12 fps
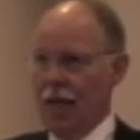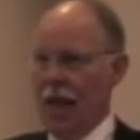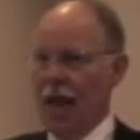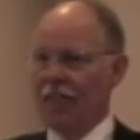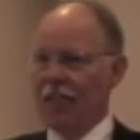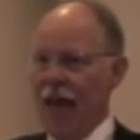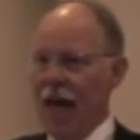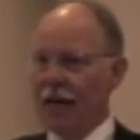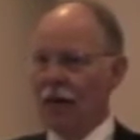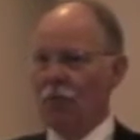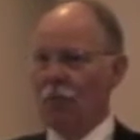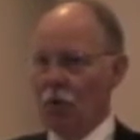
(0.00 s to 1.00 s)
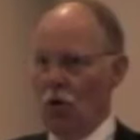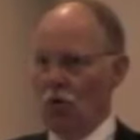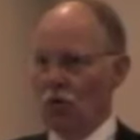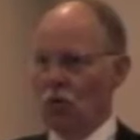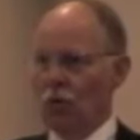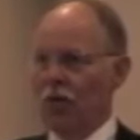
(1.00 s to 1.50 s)
And that
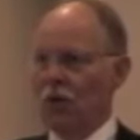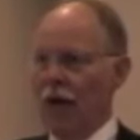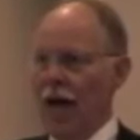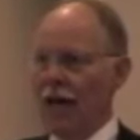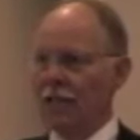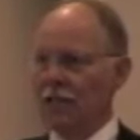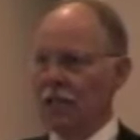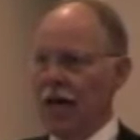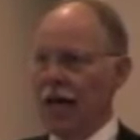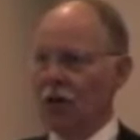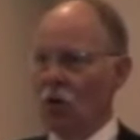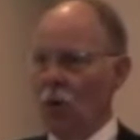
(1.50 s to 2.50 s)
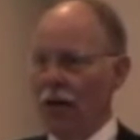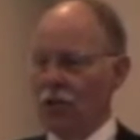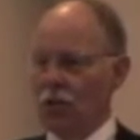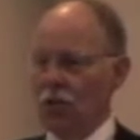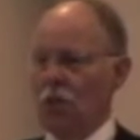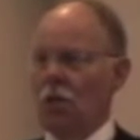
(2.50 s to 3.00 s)
approach, when you ask that
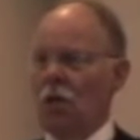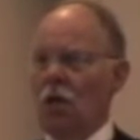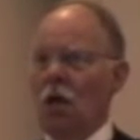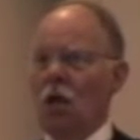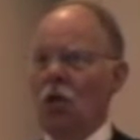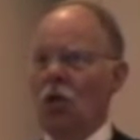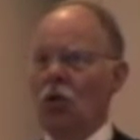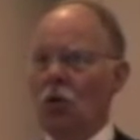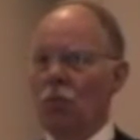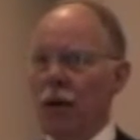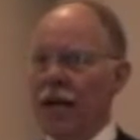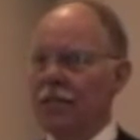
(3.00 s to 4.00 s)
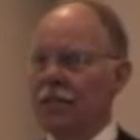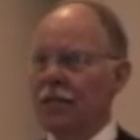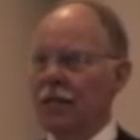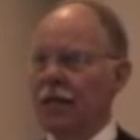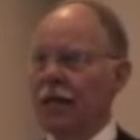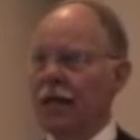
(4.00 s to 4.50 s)
question, you're
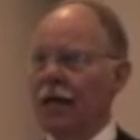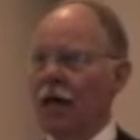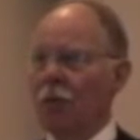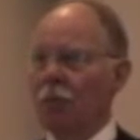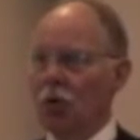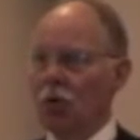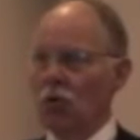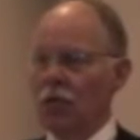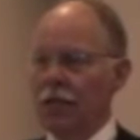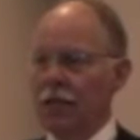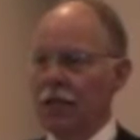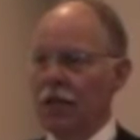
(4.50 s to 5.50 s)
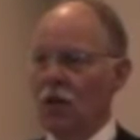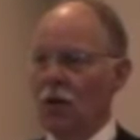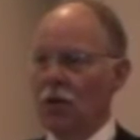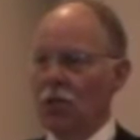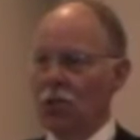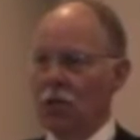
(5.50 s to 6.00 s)
basically approaching the
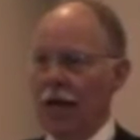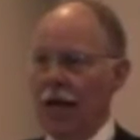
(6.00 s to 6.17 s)
question